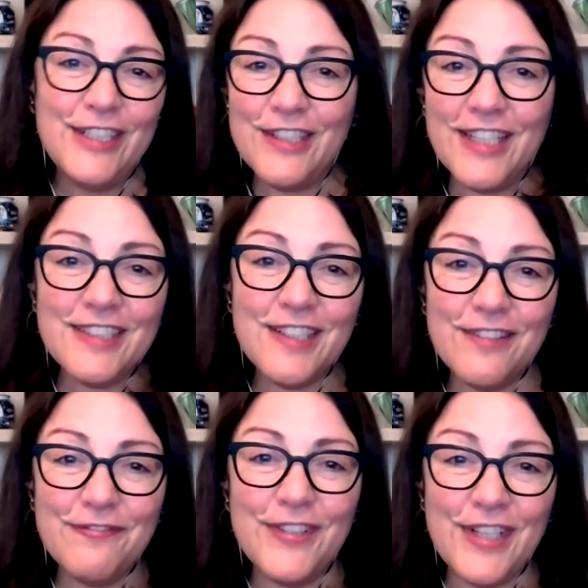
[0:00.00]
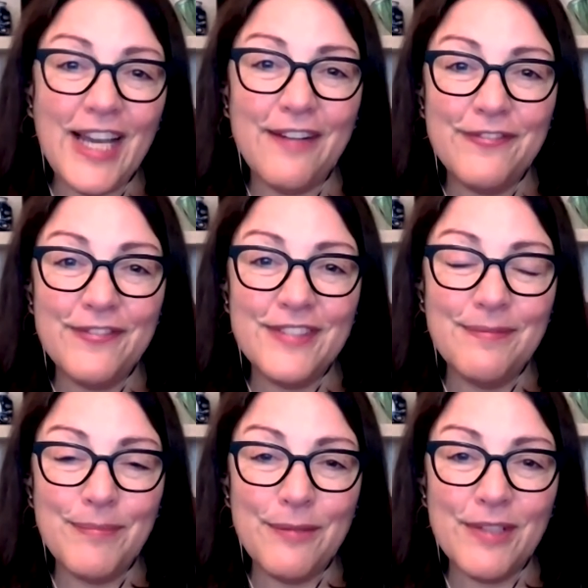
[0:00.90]
you get to have
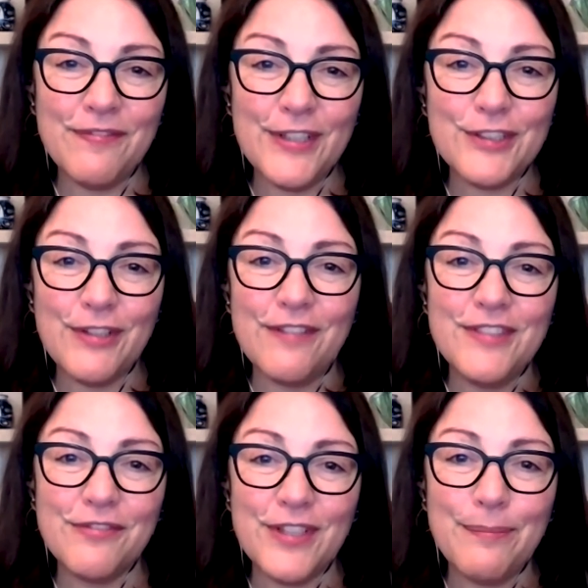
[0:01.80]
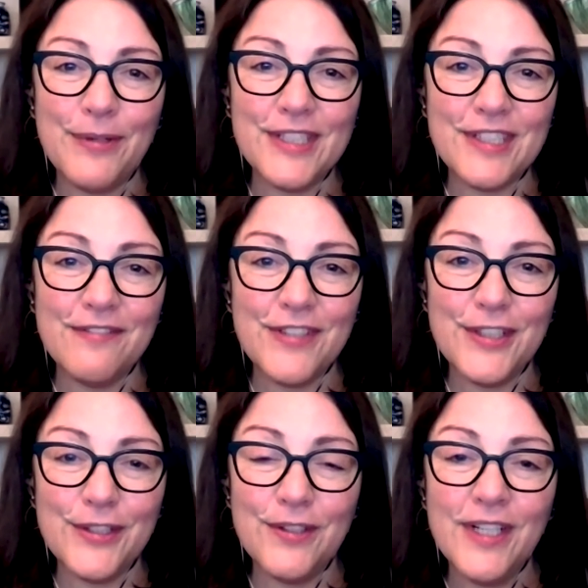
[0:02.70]
meet with folks who have differing points of
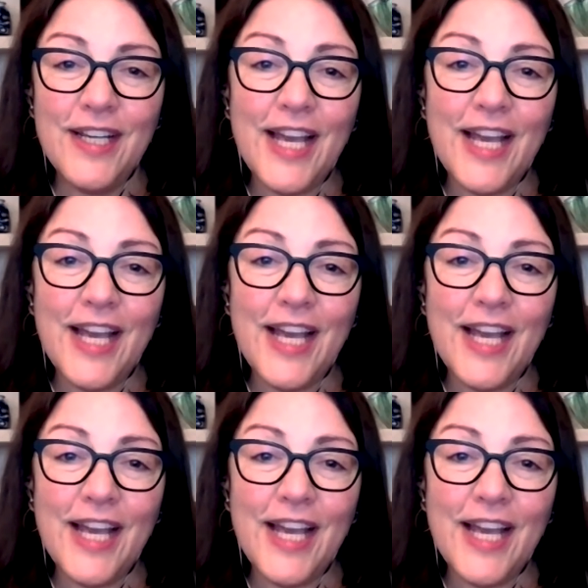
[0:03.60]
view